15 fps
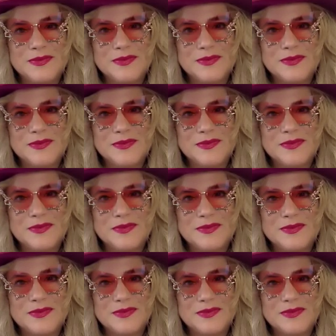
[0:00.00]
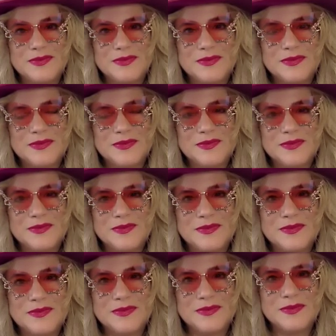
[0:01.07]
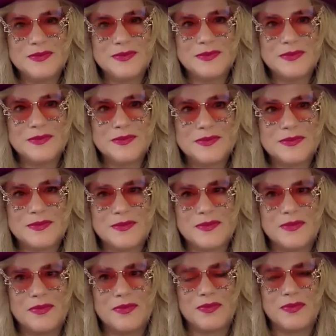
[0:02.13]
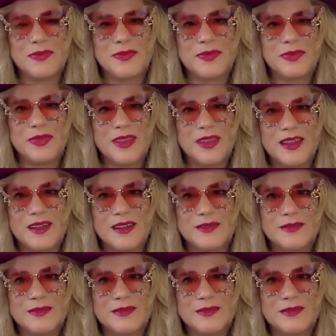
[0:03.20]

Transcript: This person isn't speaking.